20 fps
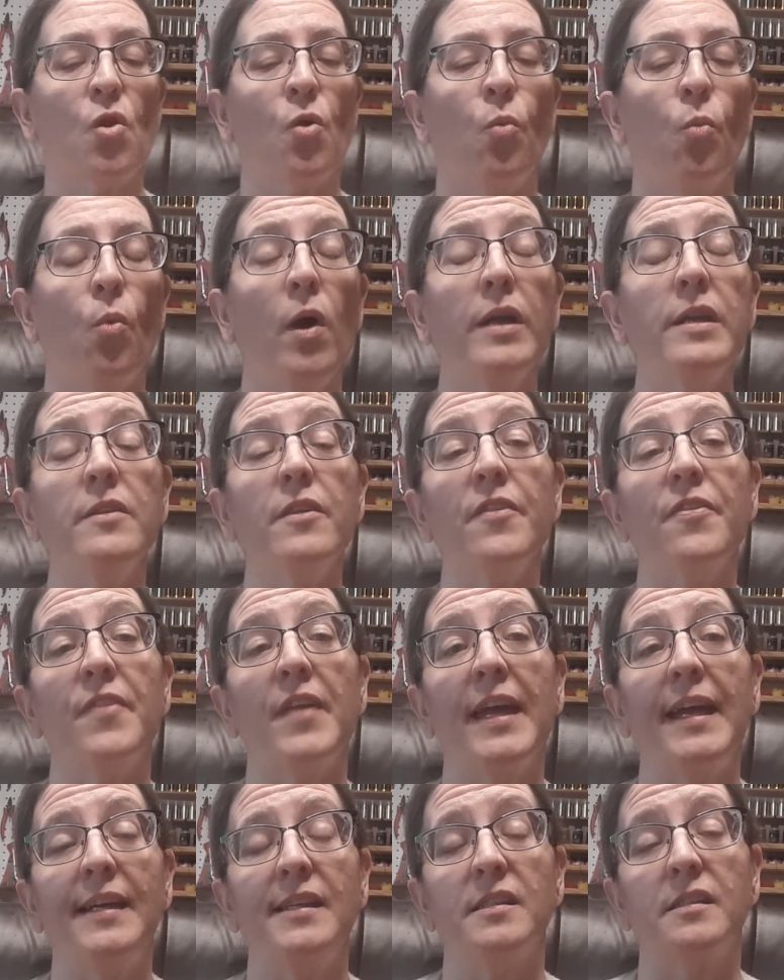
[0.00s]
One of the
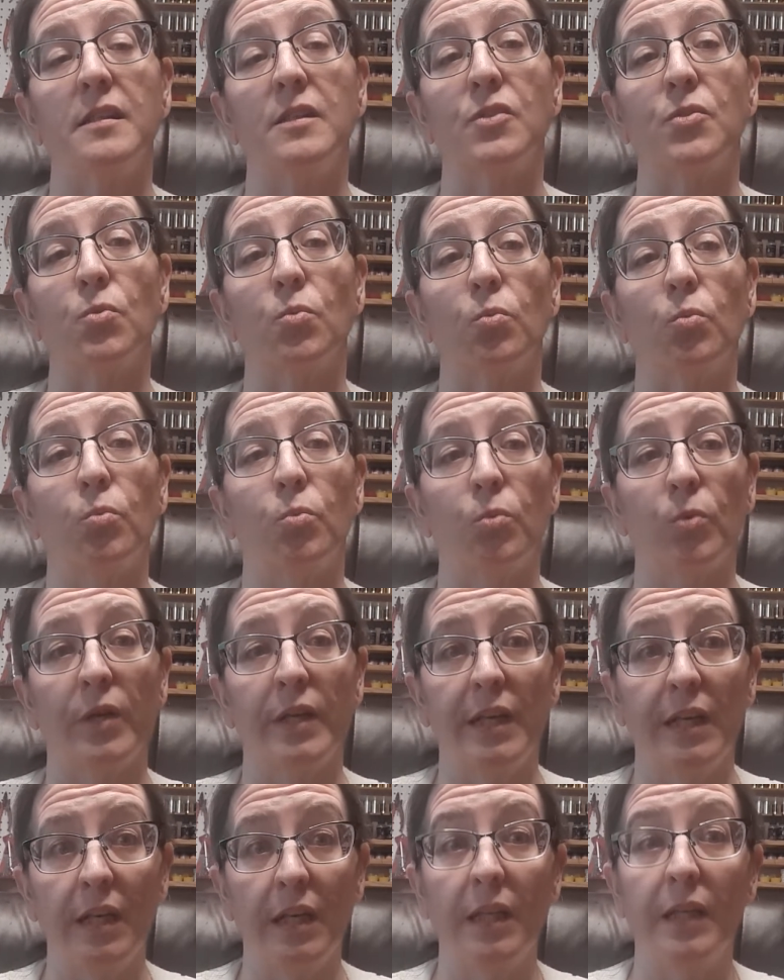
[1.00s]
things that's
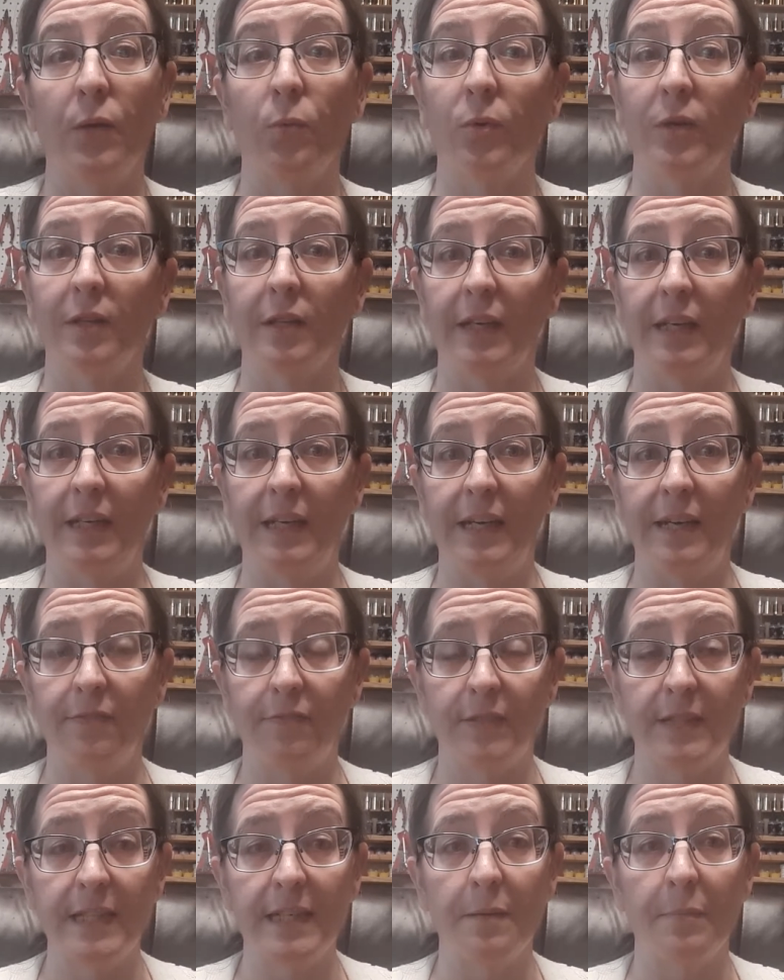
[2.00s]
really
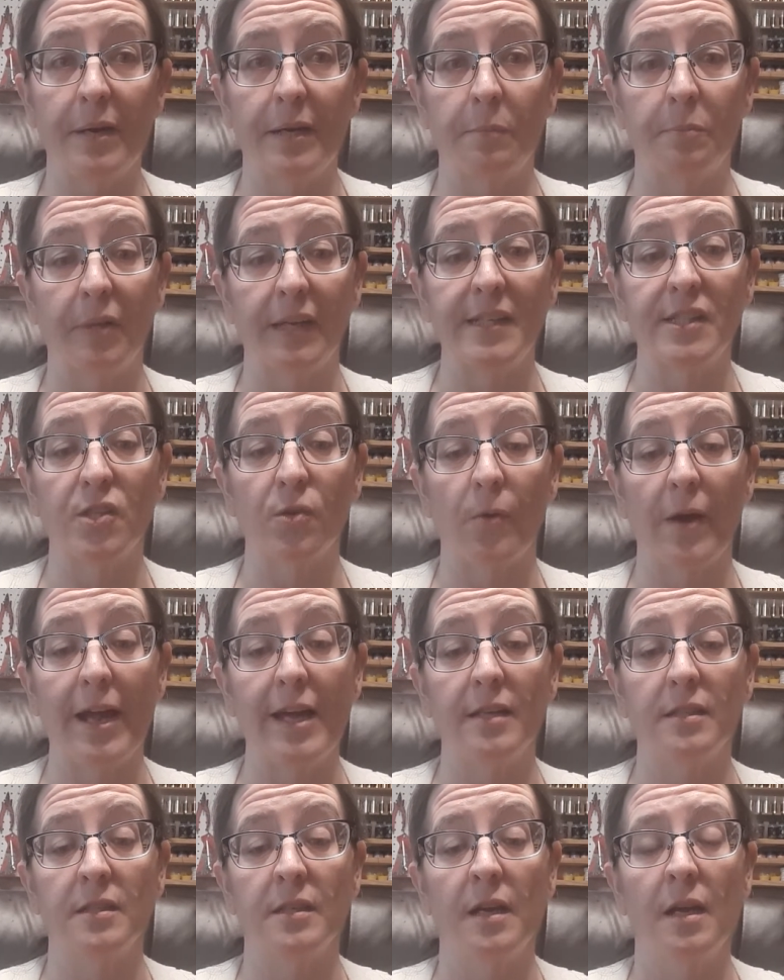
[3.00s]
nifty about a
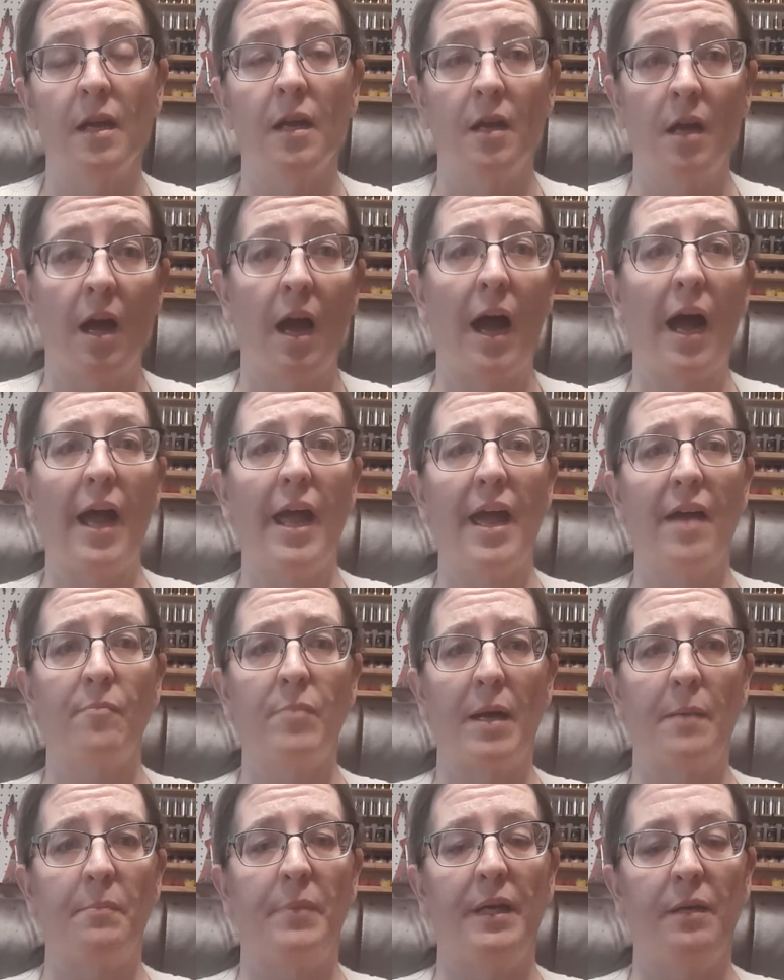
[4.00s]
placerette, I have
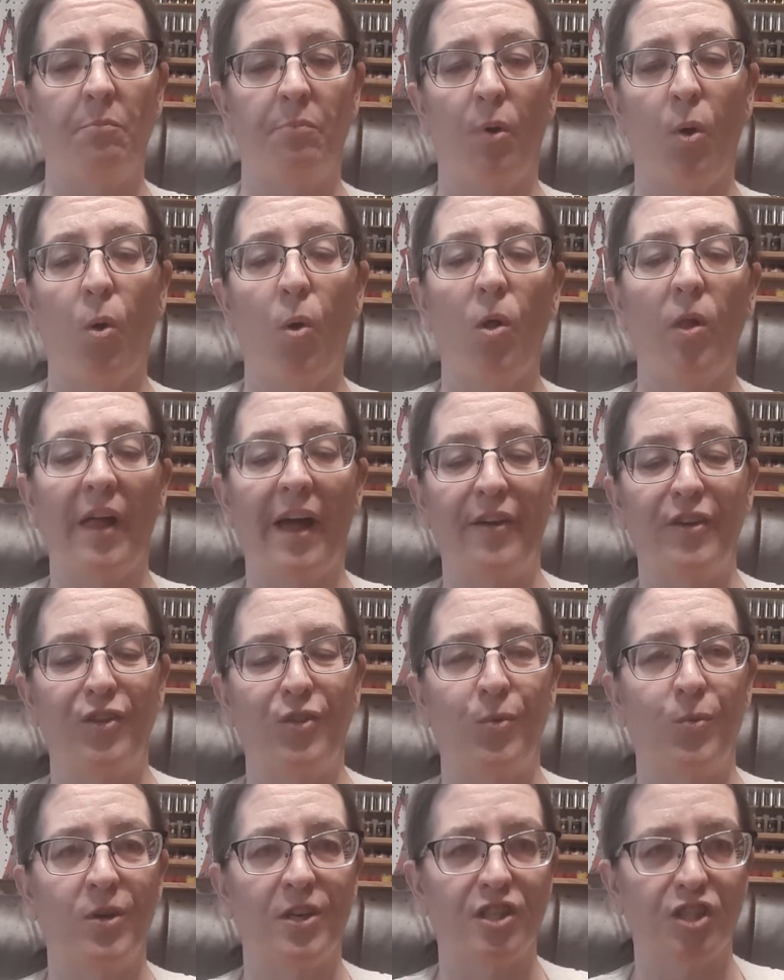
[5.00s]
my big bowl out in
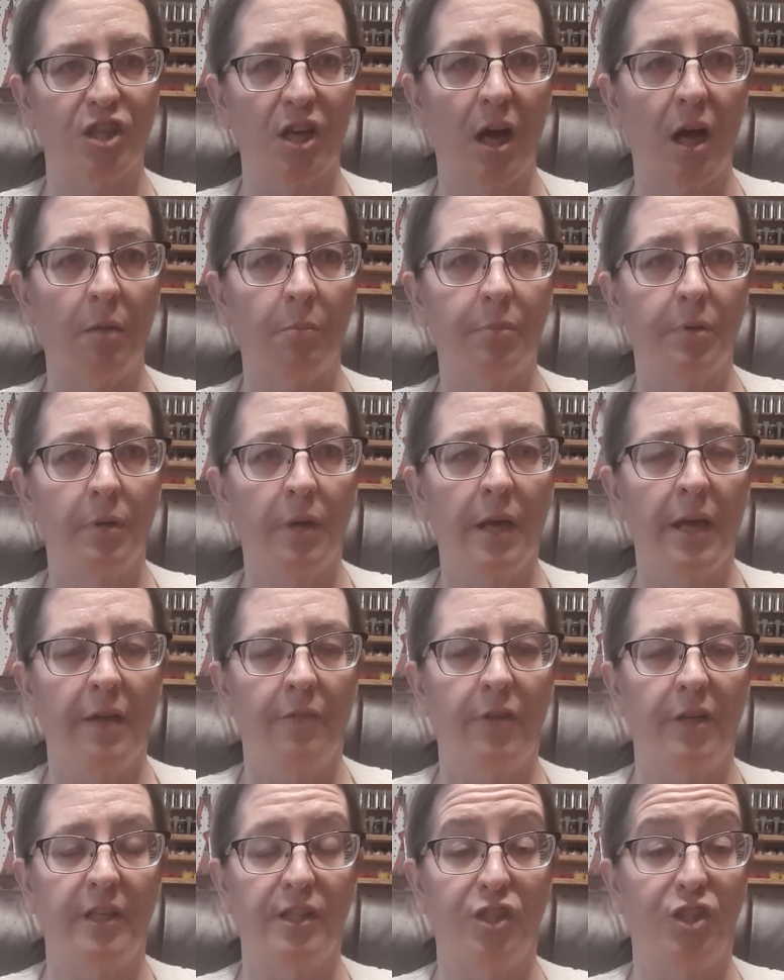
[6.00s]
the workshop
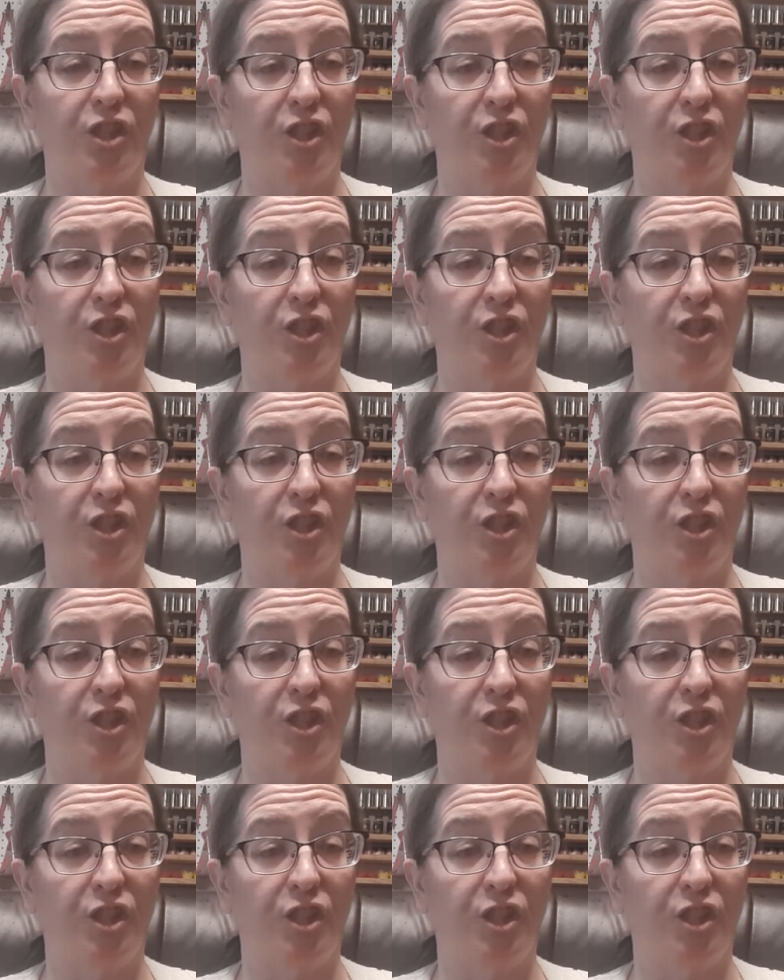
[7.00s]
that is